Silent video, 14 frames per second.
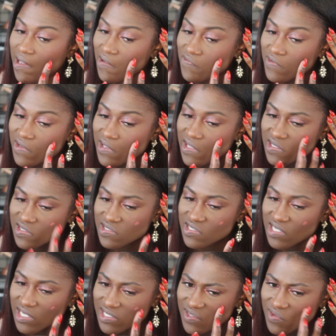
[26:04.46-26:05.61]
I feel like it
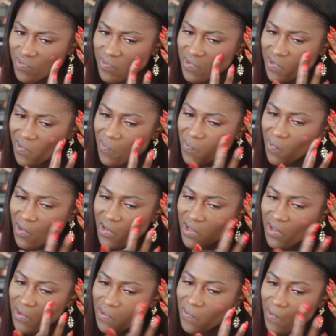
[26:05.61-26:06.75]
doesn't really work
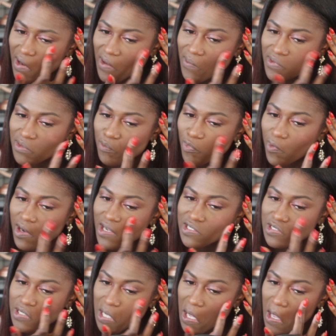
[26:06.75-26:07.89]
it right with the
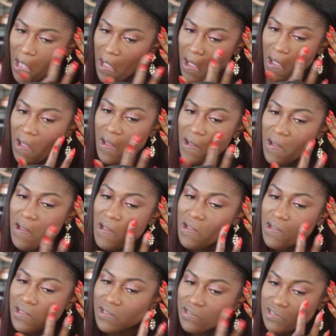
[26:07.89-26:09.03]
brush.
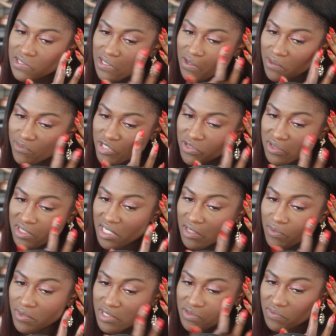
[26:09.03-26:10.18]
And so I'm sure
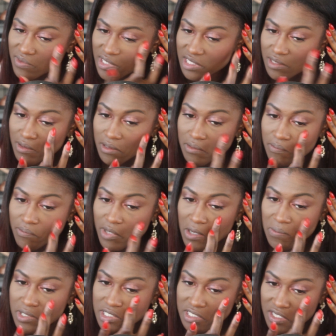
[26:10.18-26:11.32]
that was what the
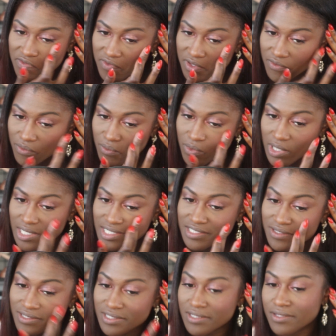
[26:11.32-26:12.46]
purpose of it
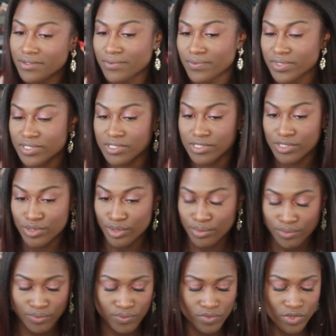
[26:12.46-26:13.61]
was to
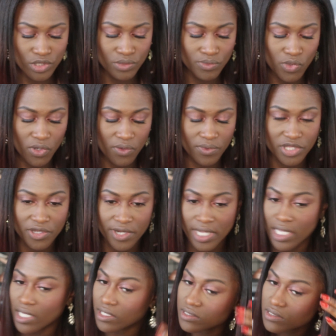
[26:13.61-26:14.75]
do more with your
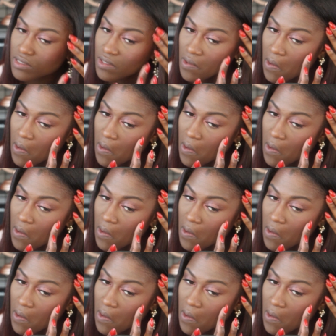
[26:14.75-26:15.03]
hands.